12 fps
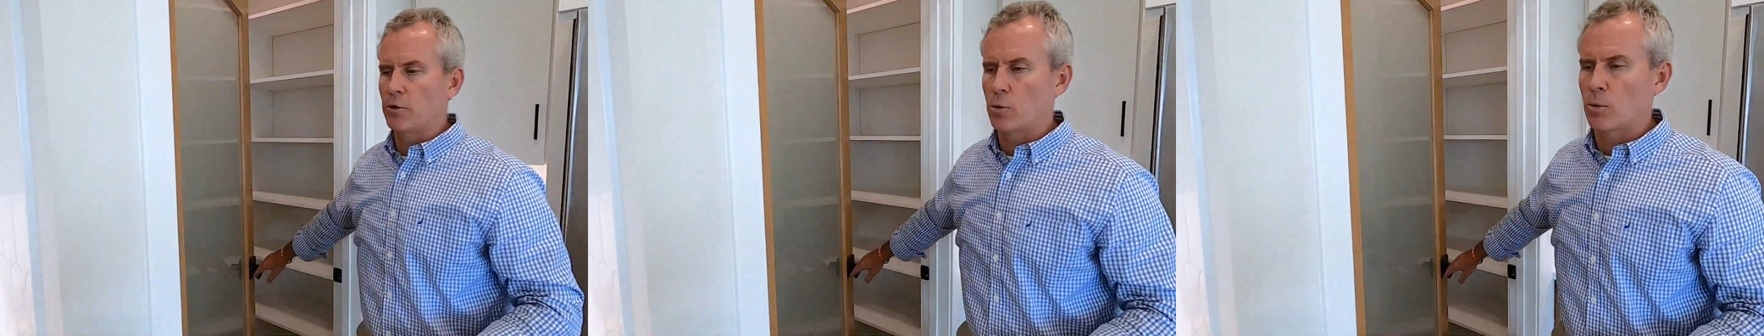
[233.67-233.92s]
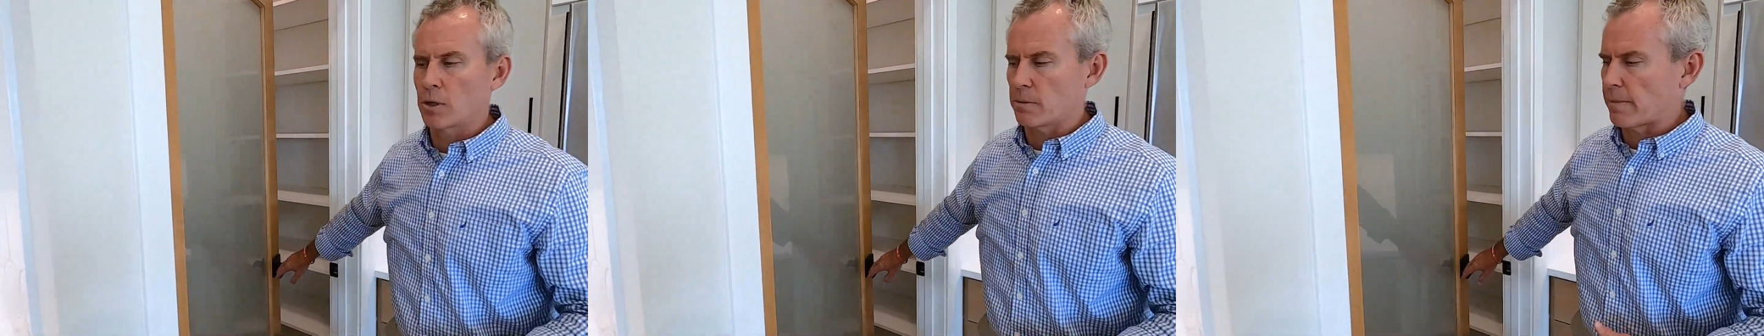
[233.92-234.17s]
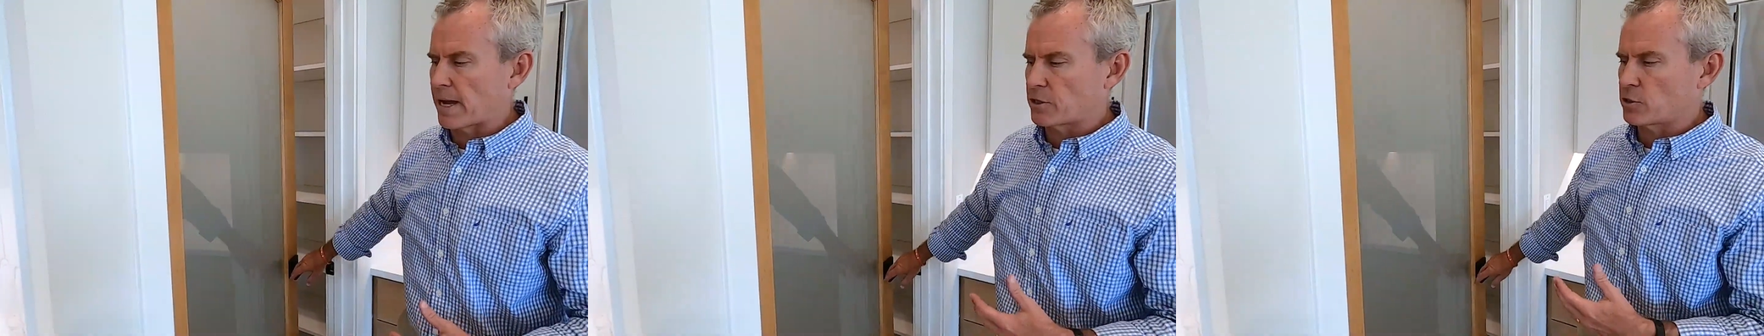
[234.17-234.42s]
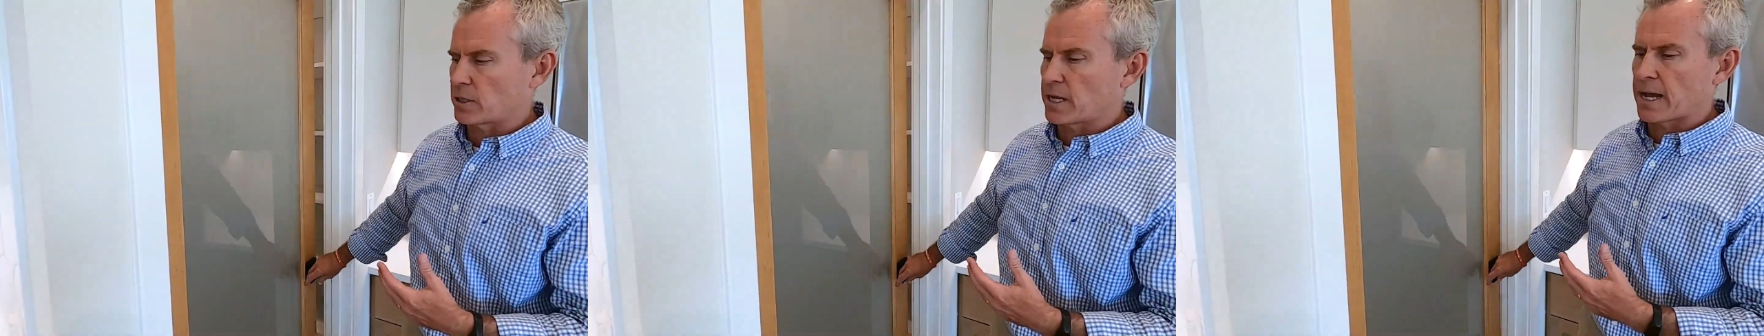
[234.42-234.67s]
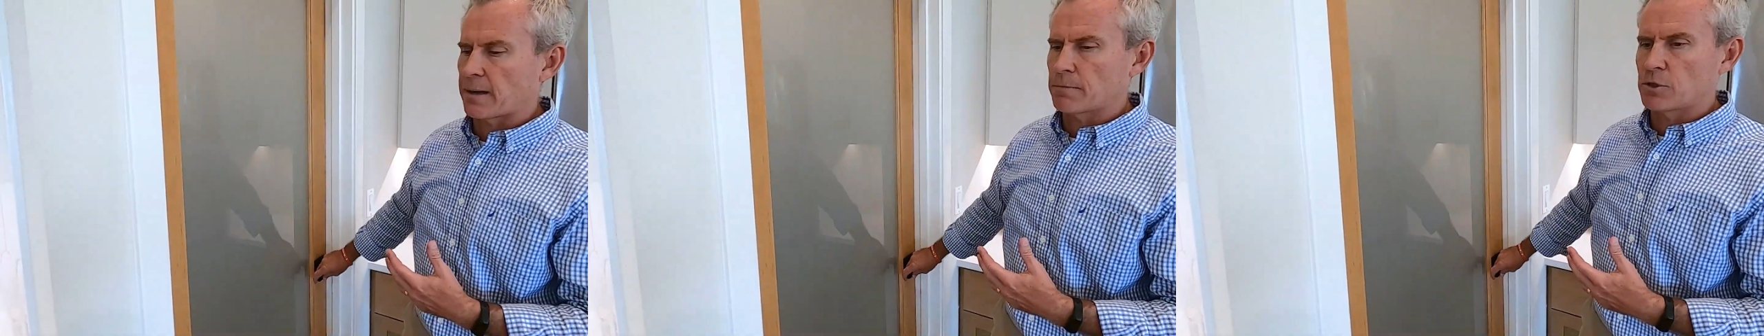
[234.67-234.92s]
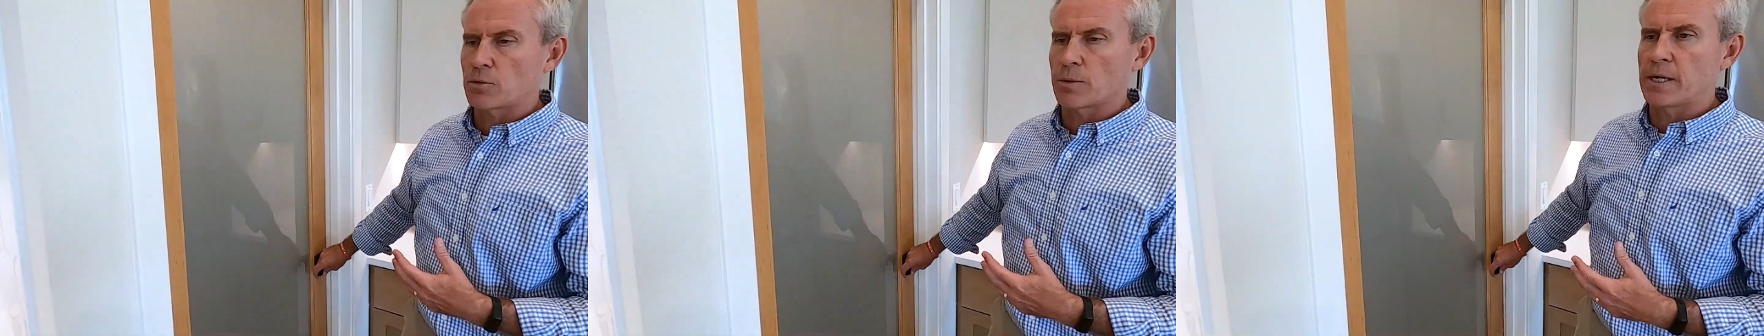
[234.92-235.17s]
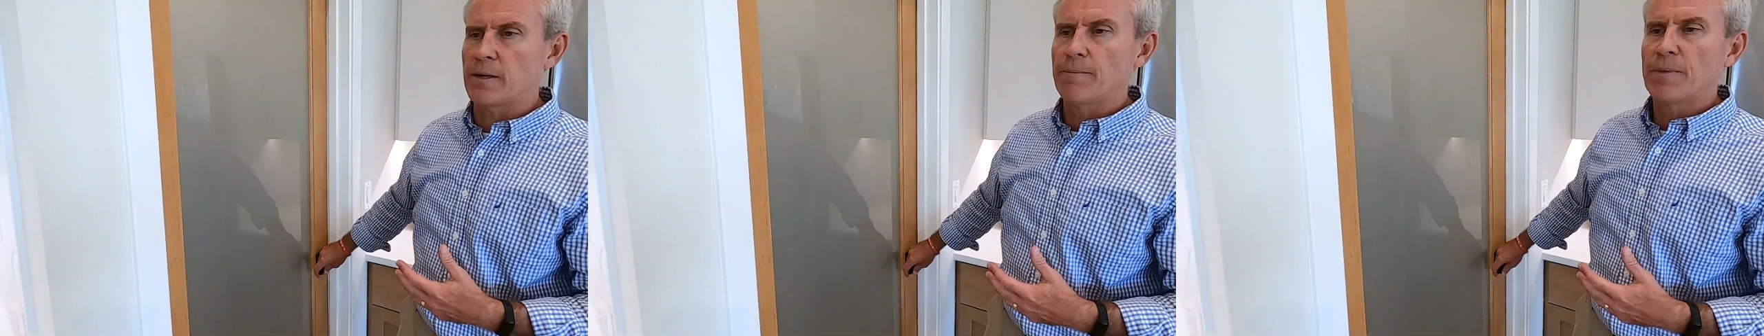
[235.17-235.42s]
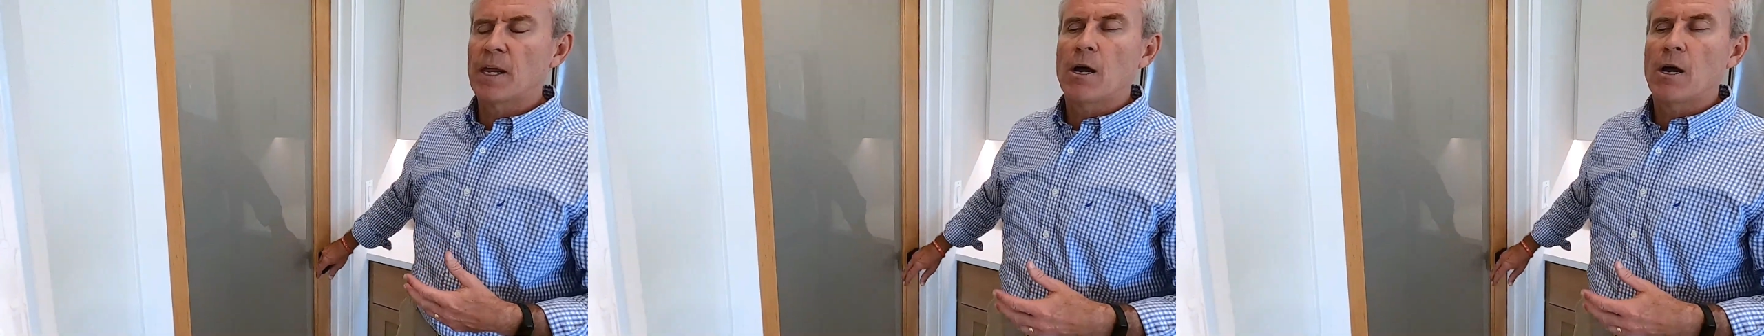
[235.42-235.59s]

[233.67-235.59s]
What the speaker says: the door to match the cabinetry.